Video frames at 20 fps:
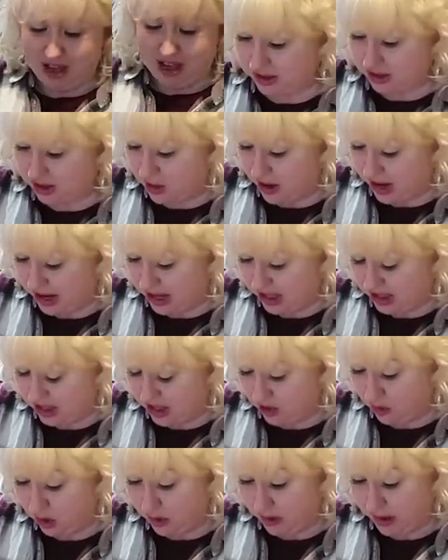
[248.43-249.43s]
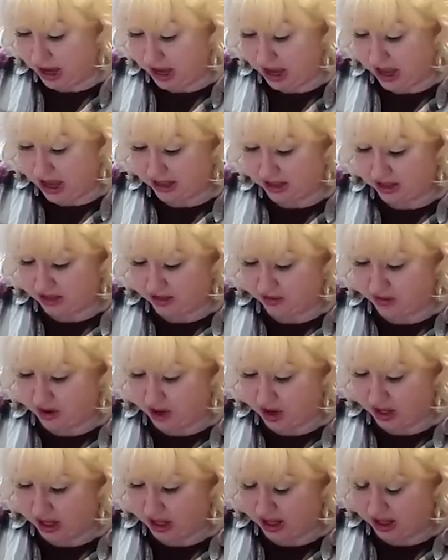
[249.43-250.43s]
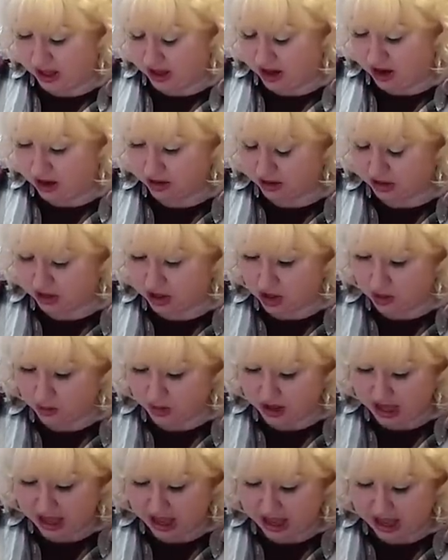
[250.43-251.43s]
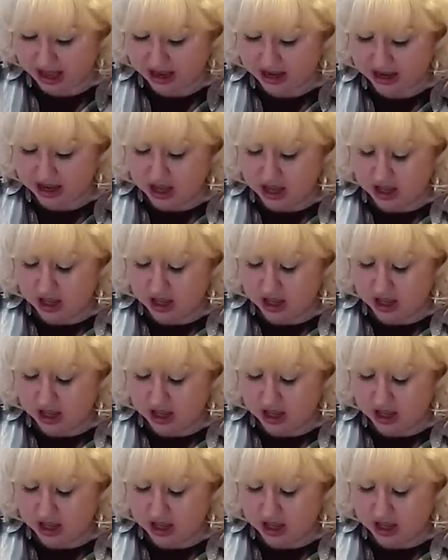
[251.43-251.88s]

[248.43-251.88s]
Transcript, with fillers: So anything we buy has to fall in there. So we had